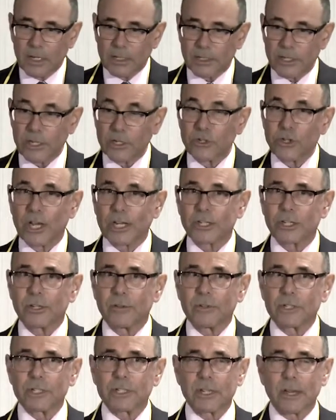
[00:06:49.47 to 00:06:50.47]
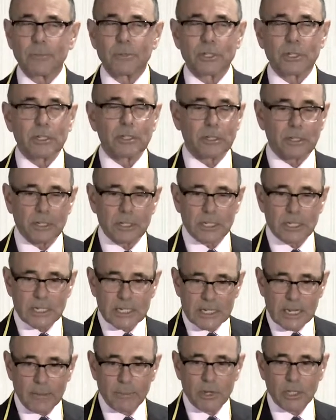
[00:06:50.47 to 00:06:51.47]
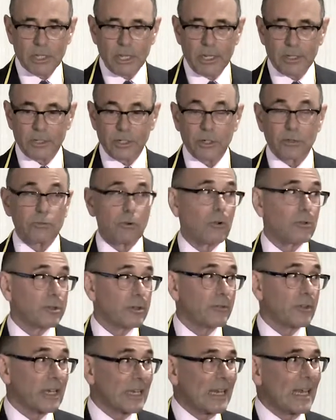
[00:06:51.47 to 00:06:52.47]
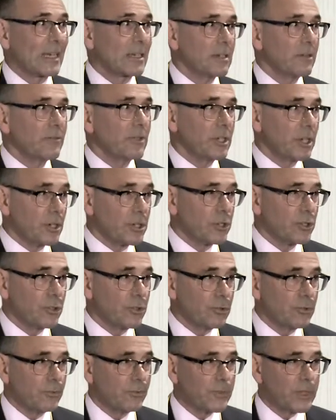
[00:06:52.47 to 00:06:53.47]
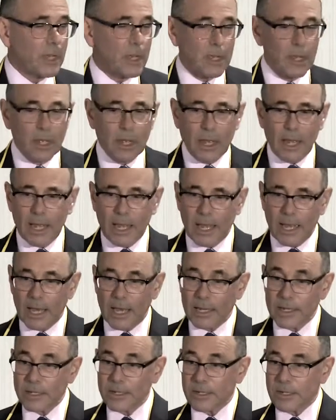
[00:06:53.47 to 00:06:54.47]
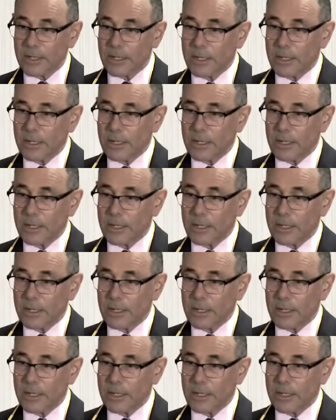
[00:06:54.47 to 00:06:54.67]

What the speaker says: It's an injection of a substance to stimulate the growth of connective tissue, and